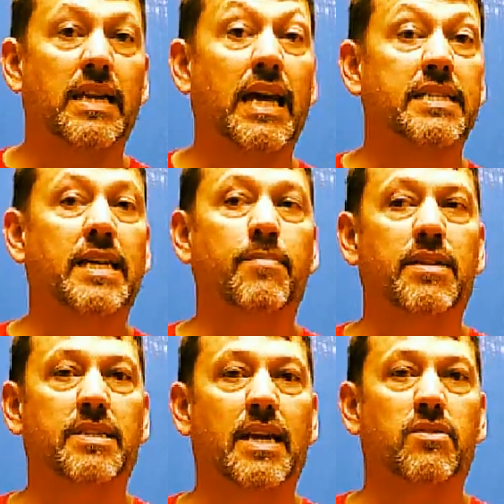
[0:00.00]
He likes keeping
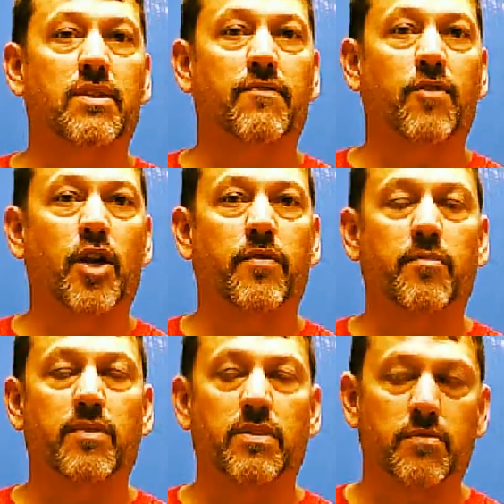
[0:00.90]
his angles in front of
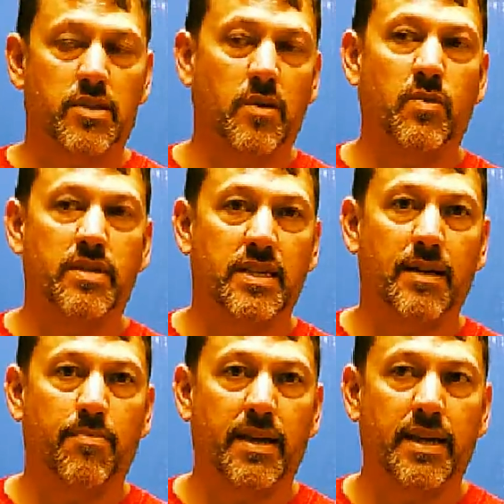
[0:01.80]
him. Some would
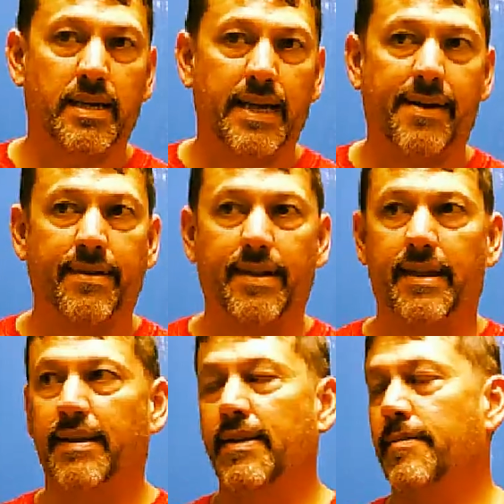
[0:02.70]
say playing down and
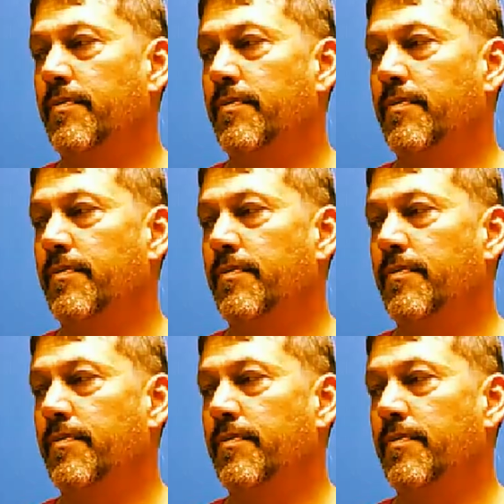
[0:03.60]
in.